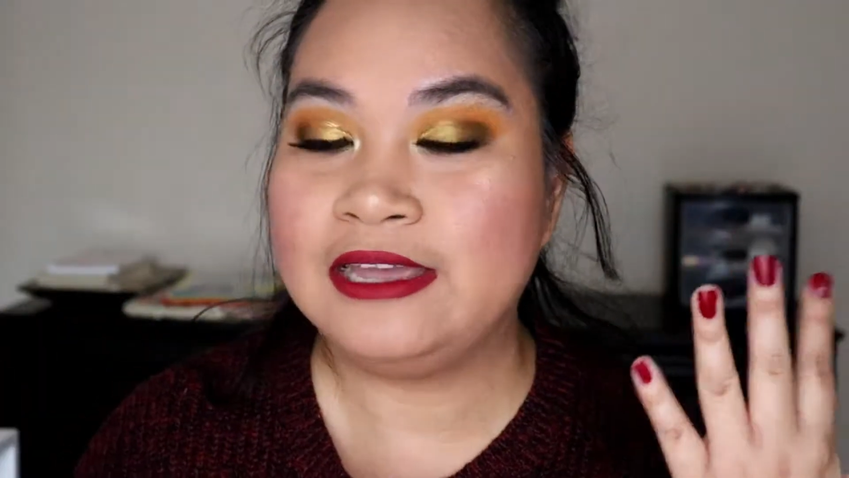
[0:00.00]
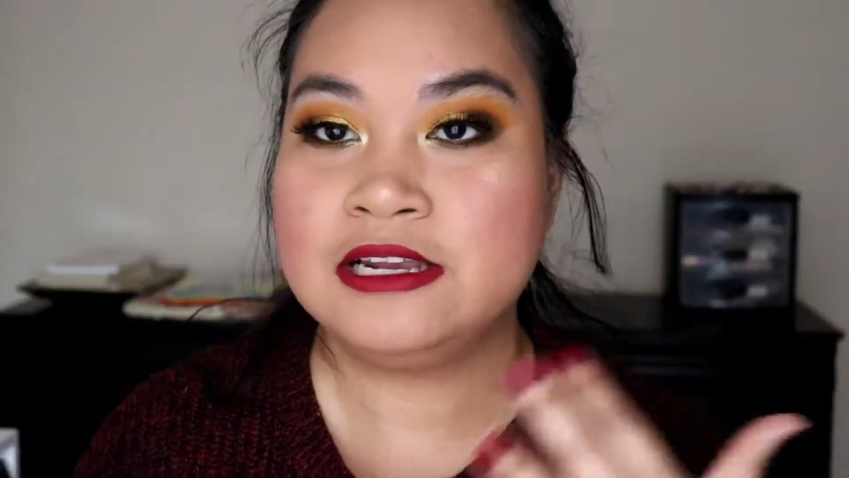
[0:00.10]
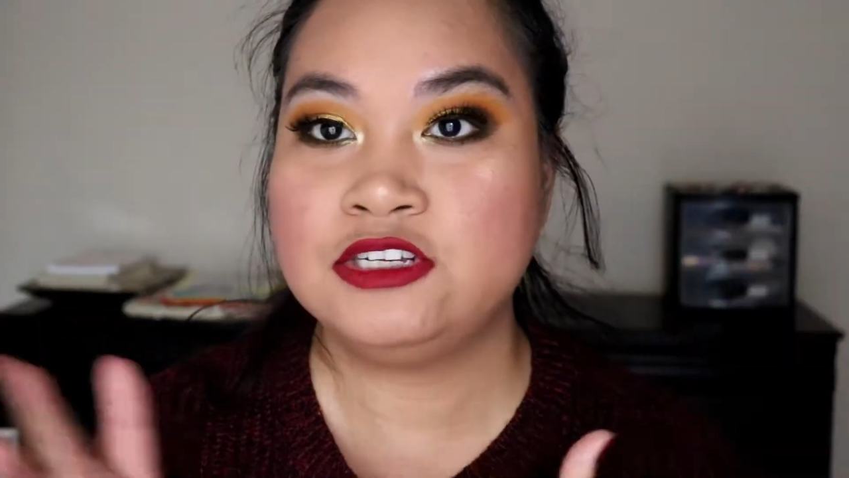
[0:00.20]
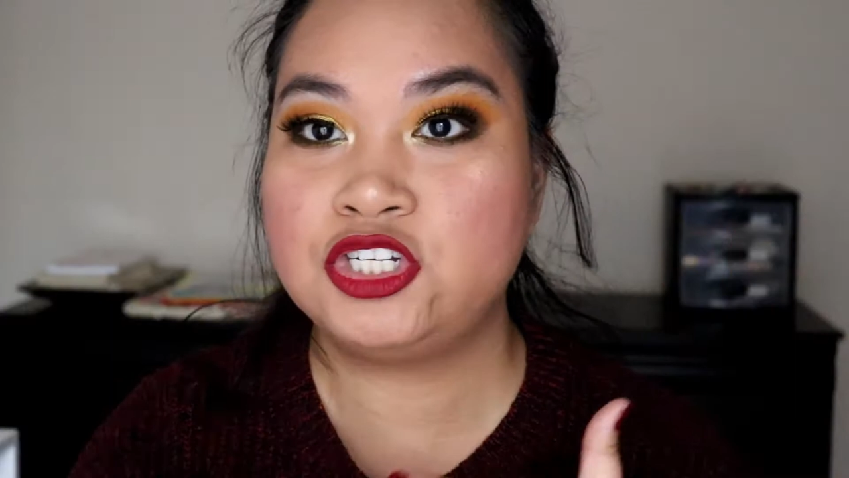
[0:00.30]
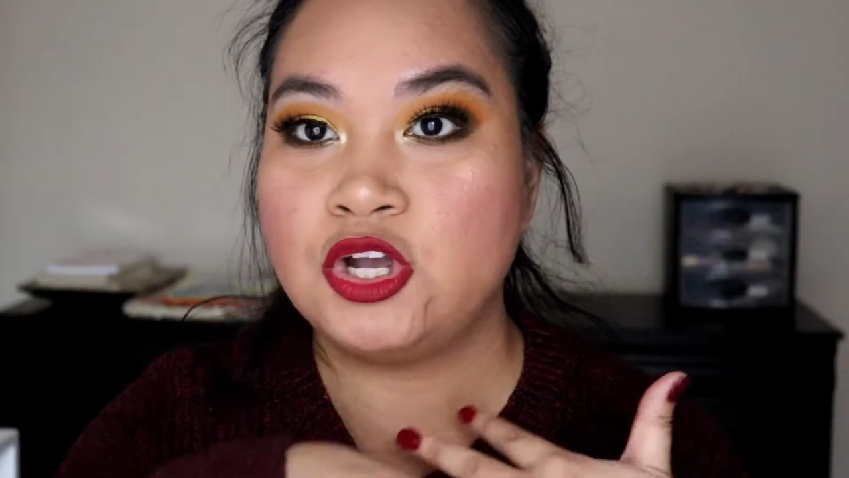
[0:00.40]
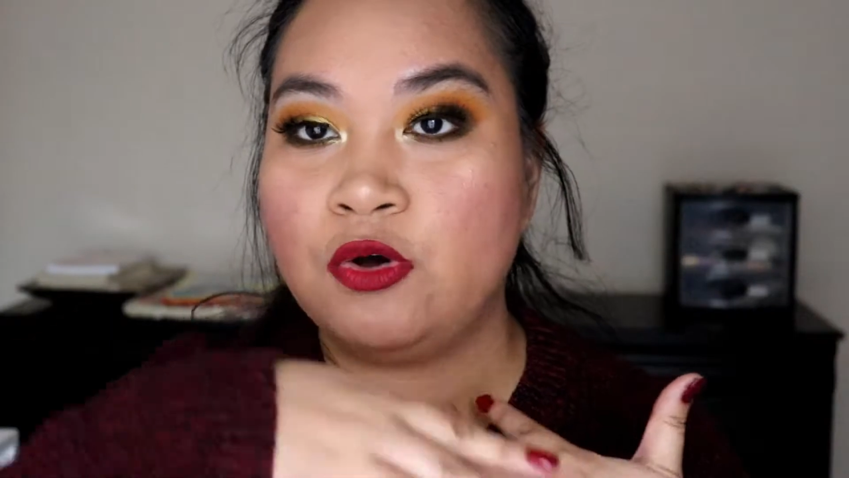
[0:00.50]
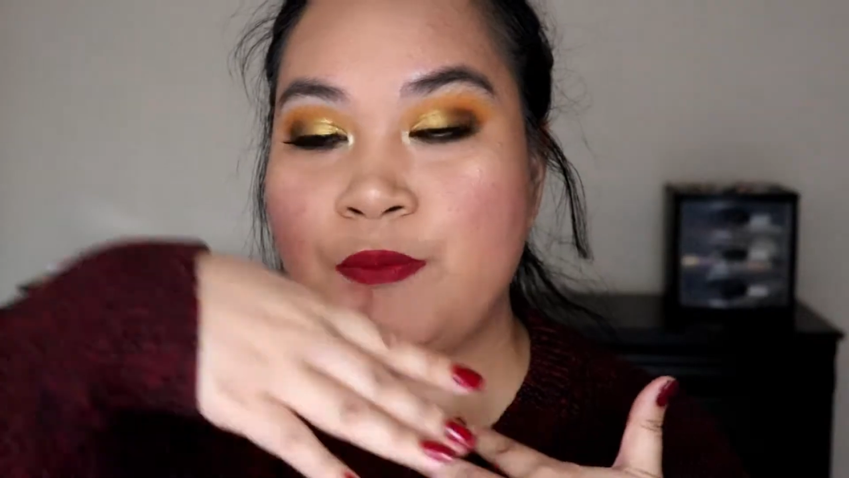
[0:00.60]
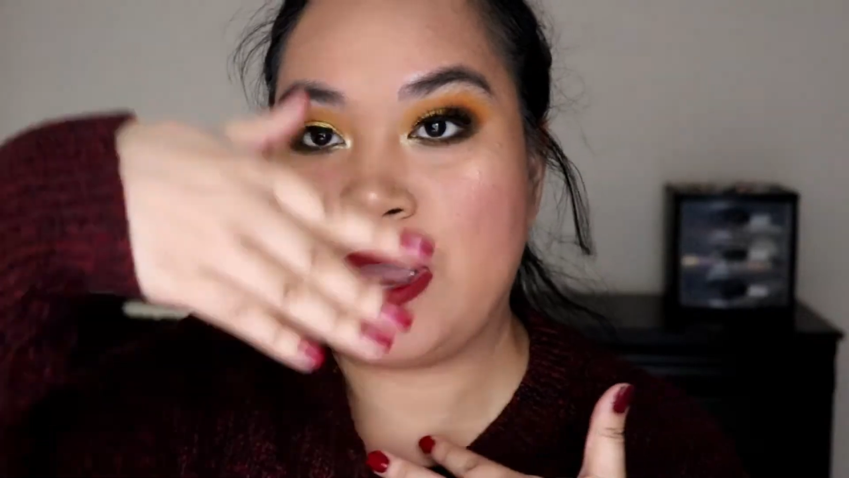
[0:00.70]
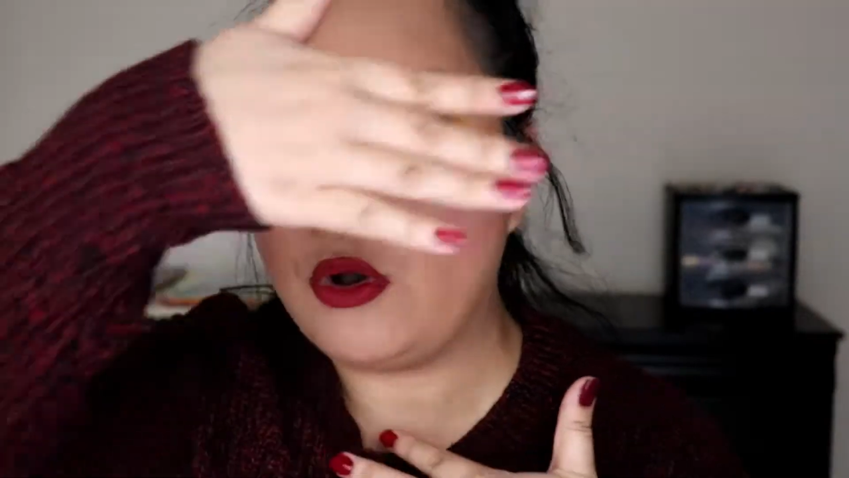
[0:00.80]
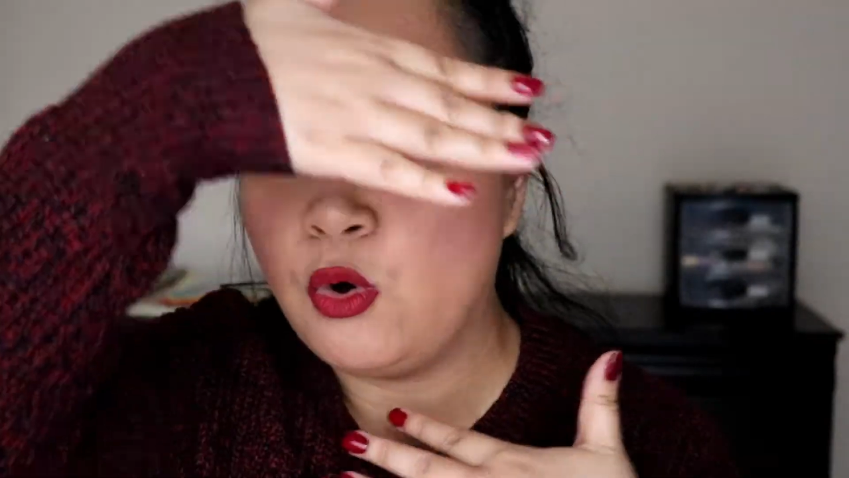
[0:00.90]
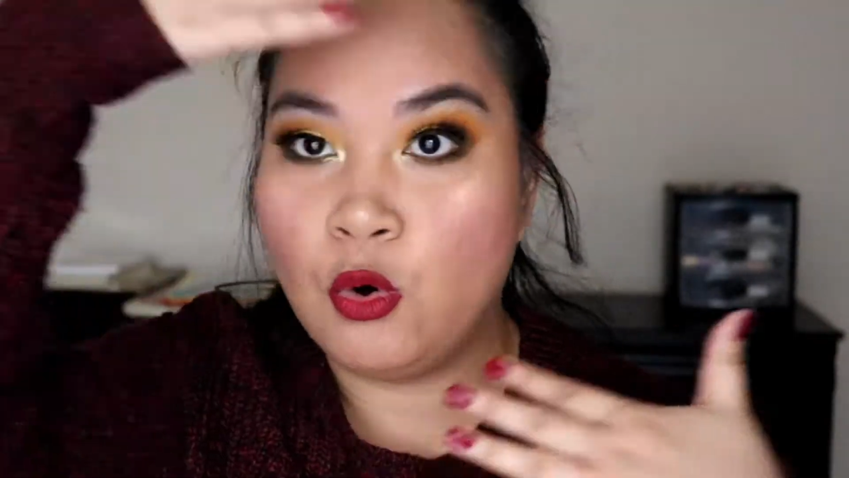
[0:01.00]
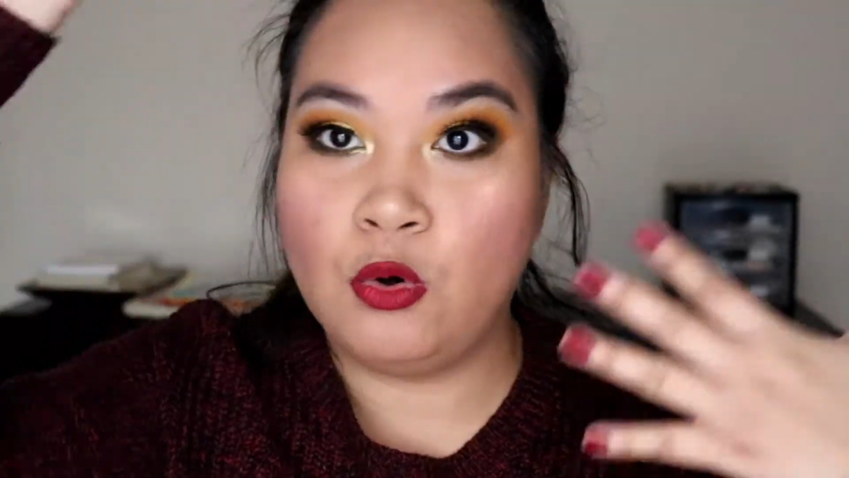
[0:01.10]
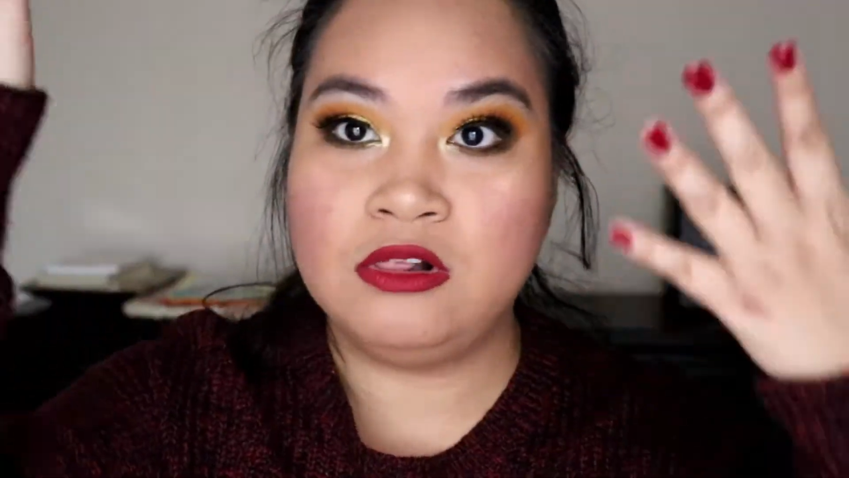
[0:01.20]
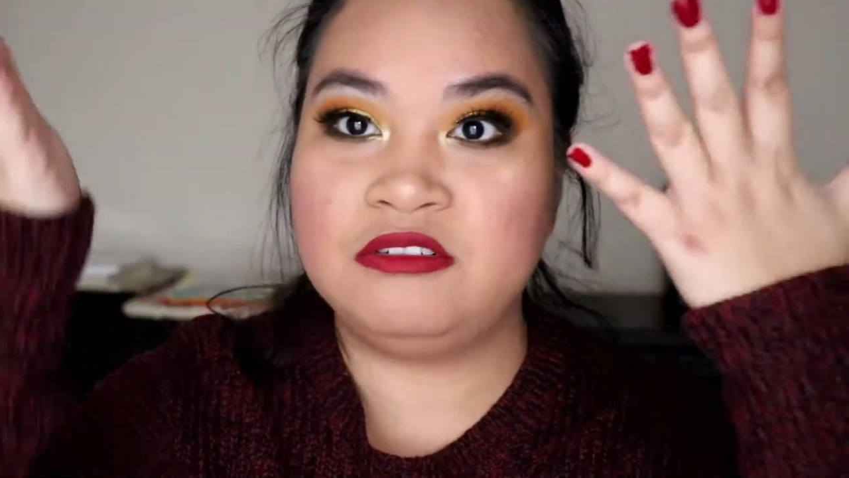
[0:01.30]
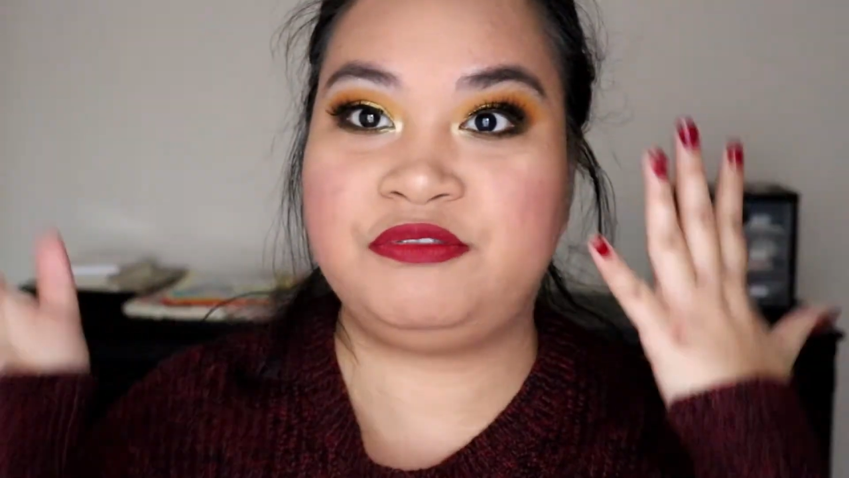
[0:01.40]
I didn't show my whole